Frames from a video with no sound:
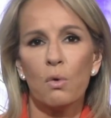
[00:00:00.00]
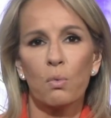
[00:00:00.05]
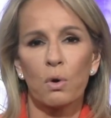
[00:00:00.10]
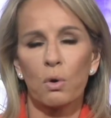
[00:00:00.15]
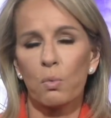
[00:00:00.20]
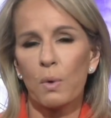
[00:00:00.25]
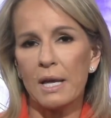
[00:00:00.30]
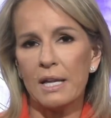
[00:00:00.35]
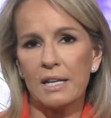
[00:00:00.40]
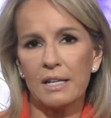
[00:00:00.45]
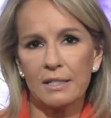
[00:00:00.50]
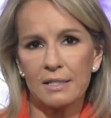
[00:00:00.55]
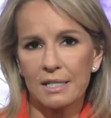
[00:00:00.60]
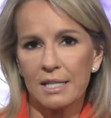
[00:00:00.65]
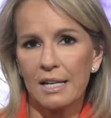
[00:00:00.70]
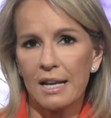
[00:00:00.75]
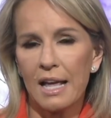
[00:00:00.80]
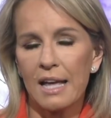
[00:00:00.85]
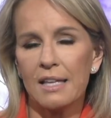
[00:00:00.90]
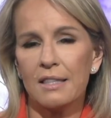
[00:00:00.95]
we're waiting
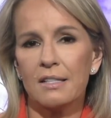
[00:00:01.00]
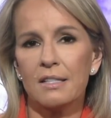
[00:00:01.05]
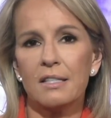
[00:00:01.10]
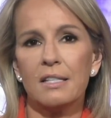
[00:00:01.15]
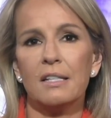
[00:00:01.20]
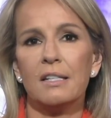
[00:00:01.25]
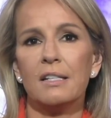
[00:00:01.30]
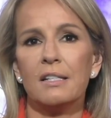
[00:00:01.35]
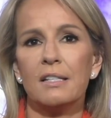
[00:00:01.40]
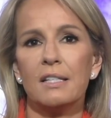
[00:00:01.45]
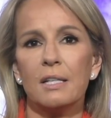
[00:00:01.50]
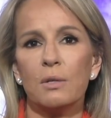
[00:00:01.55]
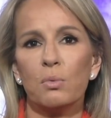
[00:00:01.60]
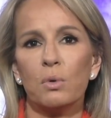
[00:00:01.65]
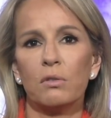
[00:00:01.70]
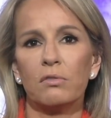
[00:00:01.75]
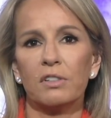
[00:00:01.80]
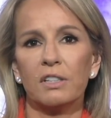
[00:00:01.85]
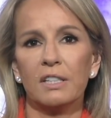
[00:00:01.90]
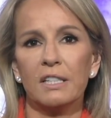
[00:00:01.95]
today. The C D C
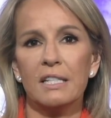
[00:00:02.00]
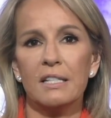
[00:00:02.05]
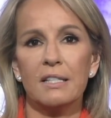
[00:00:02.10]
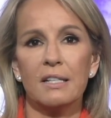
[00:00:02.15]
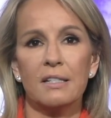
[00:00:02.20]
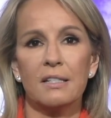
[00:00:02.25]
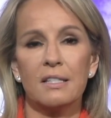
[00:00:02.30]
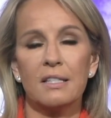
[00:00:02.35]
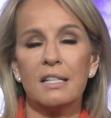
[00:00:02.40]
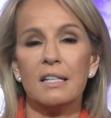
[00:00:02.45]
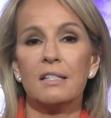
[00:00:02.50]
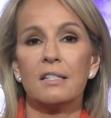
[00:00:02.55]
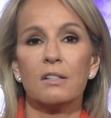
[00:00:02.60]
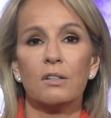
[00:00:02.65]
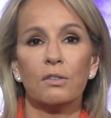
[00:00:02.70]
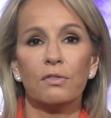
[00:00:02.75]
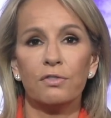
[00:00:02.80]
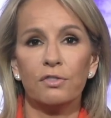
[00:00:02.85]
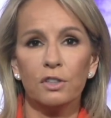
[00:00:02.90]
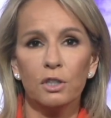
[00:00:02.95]
will release its
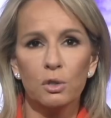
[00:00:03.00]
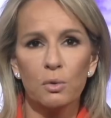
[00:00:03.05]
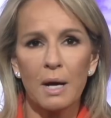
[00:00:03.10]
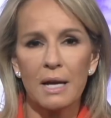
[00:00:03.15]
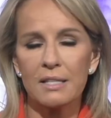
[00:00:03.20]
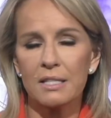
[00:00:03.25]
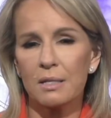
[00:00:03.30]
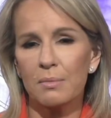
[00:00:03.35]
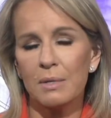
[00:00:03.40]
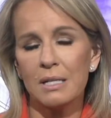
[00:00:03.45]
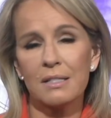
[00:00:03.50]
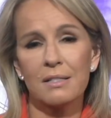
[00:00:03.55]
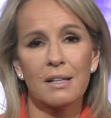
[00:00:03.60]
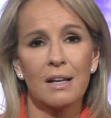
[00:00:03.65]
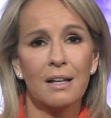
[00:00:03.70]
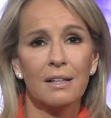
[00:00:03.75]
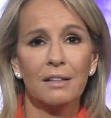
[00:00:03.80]
seasonal flu estimates.